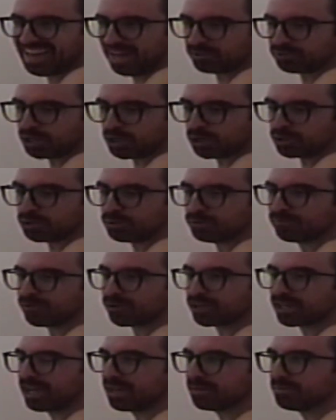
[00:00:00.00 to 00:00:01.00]
How dare you
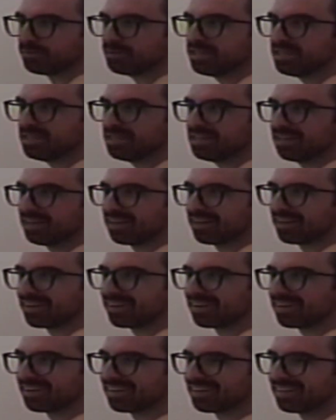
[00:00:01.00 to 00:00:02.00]
forget me?
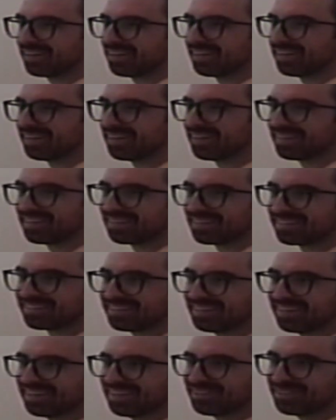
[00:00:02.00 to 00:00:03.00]

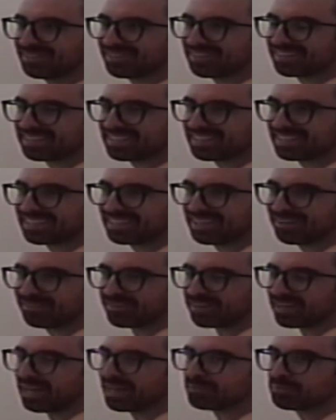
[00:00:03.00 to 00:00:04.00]
No, not
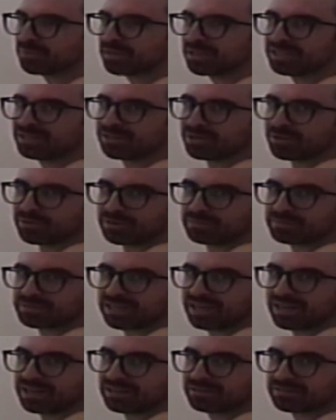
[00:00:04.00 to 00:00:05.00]
forget, but you know what I'm
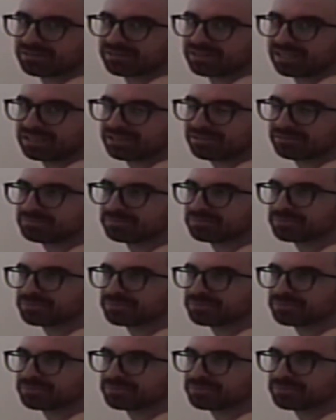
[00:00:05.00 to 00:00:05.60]
saying. Like,